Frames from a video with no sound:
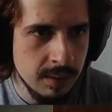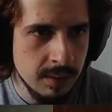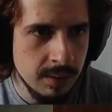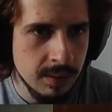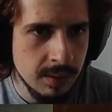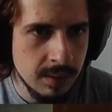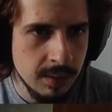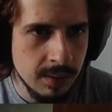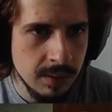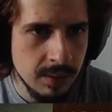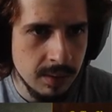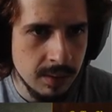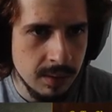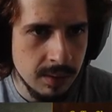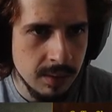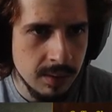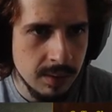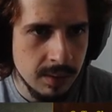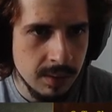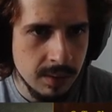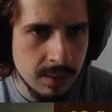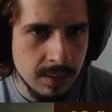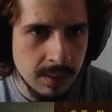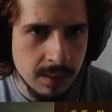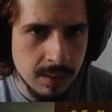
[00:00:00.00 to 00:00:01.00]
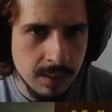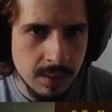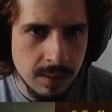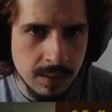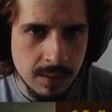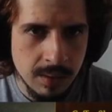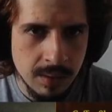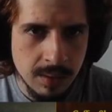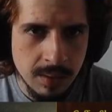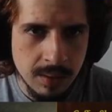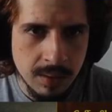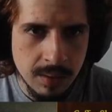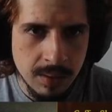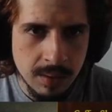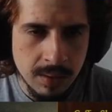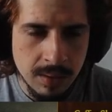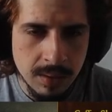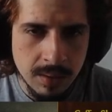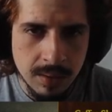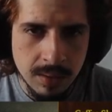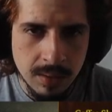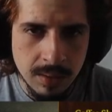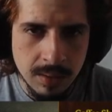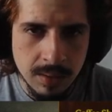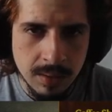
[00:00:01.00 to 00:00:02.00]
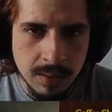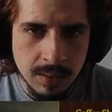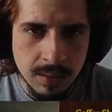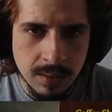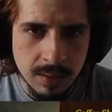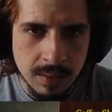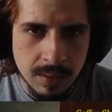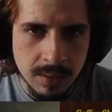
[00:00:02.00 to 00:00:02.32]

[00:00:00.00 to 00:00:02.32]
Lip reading: Nothing is said.